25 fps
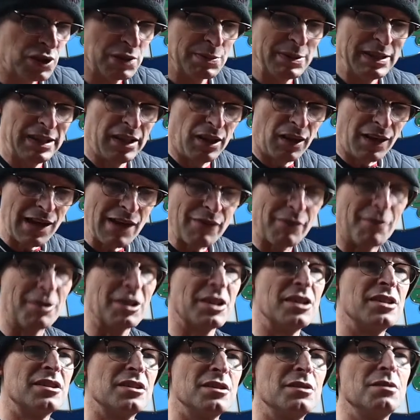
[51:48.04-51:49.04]
to me live, I'm
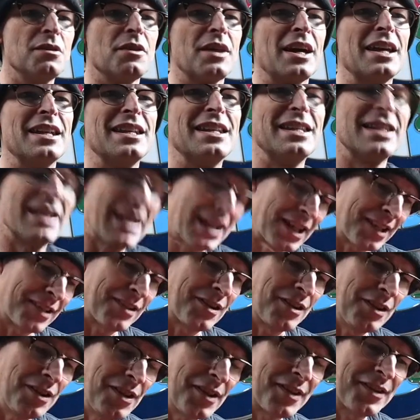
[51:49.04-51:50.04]
going to do that next
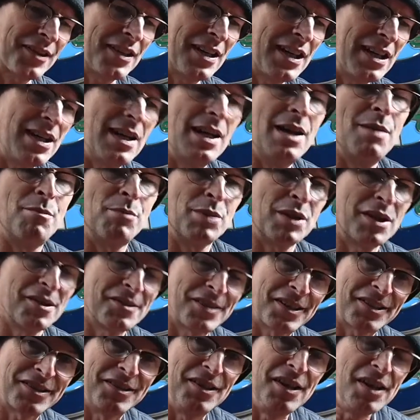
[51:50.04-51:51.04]
Thursday because
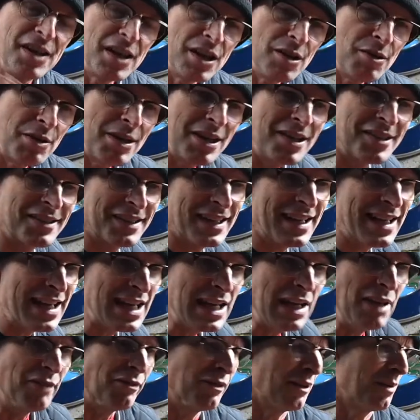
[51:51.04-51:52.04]
that's New Year's
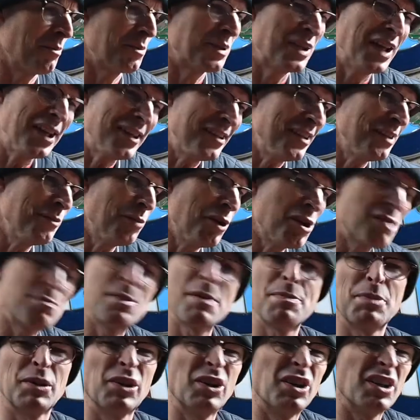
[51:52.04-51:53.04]
Eve. I'm guessing most
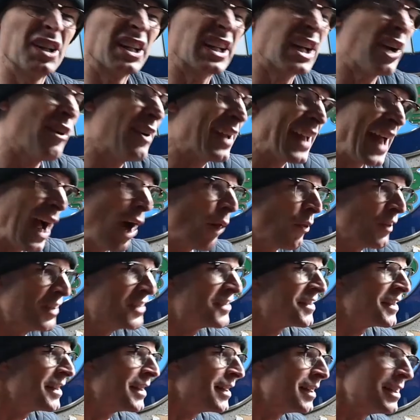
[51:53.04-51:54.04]
people aren't going out
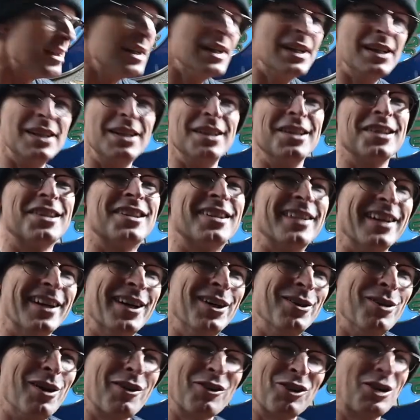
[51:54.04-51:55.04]
this year, so
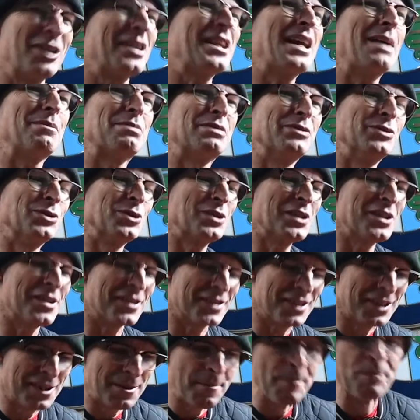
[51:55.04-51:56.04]
I've got a captive audience
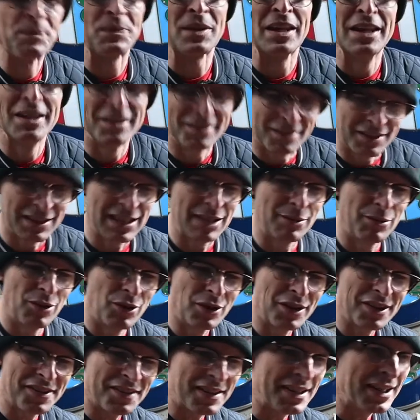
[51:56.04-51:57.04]
there. So come
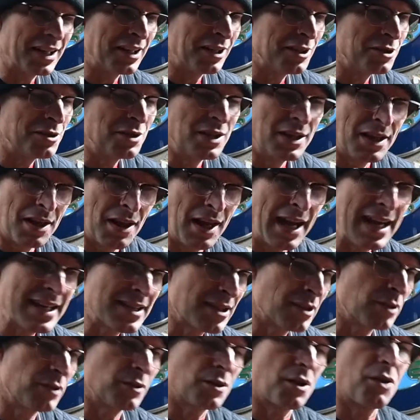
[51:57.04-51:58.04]
along and say hello, 8
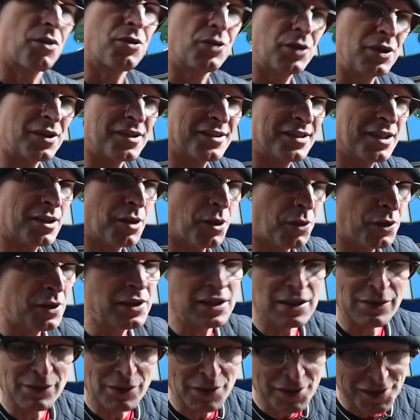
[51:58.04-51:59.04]
o'clock Thursday the
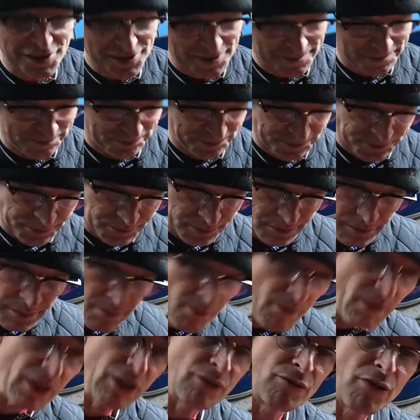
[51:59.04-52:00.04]
31st,
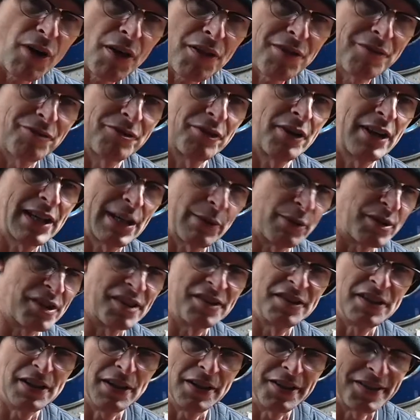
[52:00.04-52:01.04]
rather than Friday, which
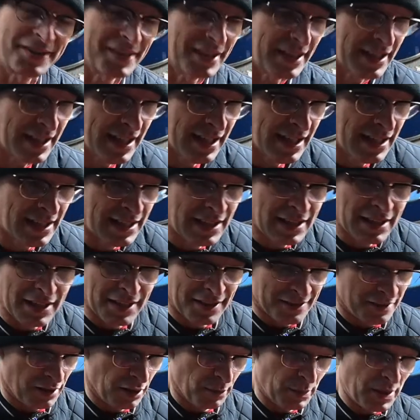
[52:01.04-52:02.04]
is New Year's Day.
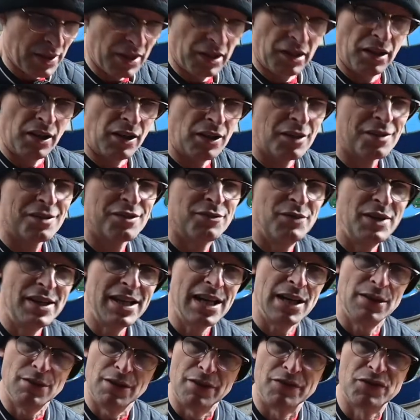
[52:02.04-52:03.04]
So it'll be the last
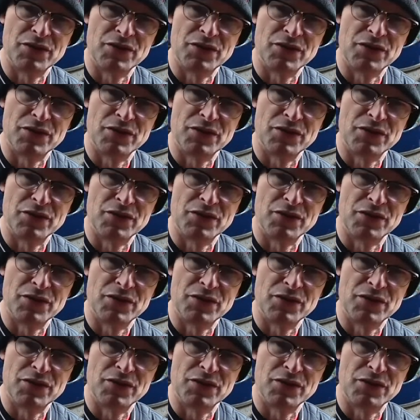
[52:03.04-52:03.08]
video of